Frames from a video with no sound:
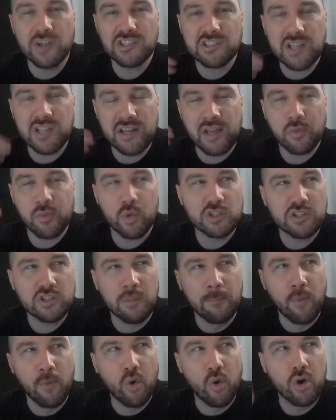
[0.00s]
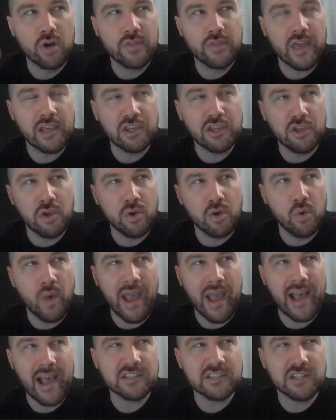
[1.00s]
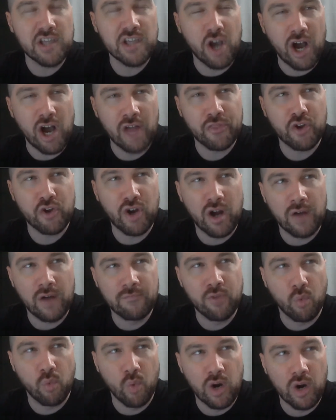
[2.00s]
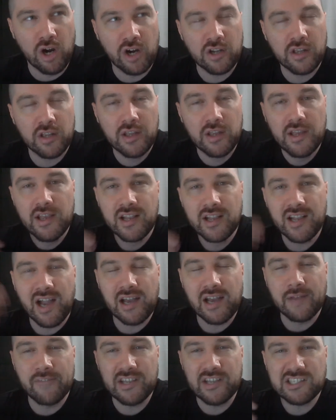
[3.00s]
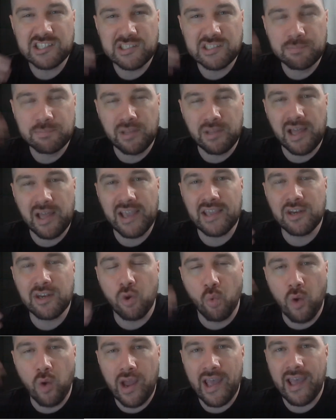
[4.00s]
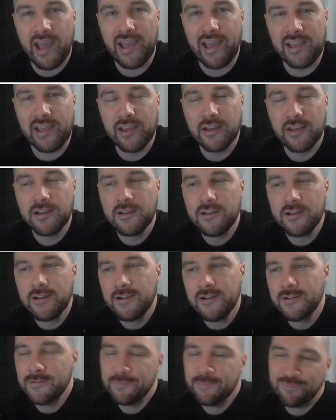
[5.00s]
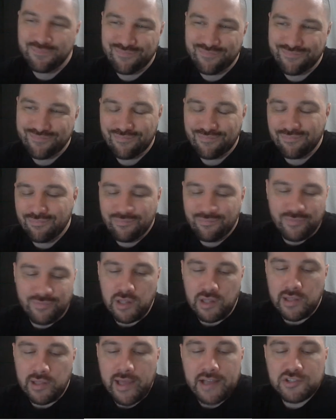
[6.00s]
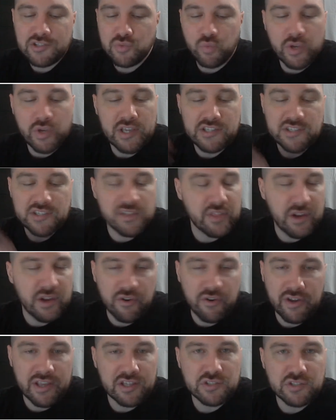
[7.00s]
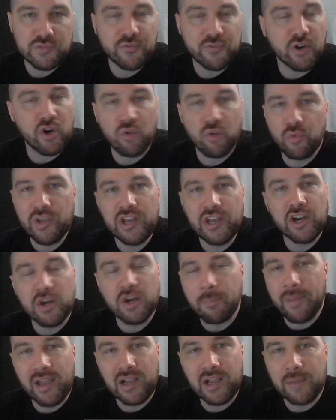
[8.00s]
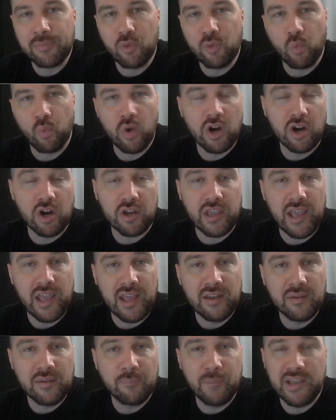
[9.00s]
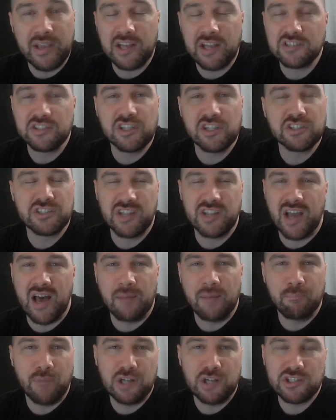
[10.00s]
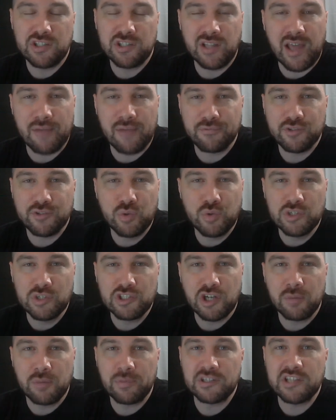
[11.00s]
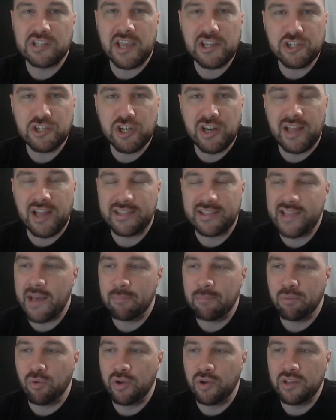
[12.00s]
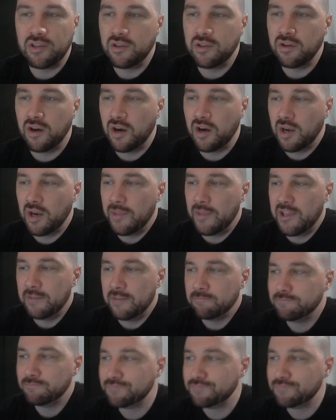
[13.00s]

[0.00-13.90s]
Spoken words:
other words, the more that you as the author of the work kind of explain away, the less reason there is for a reader to pick up the work, and because there's not much left to interpretation at that point. You know what I mean?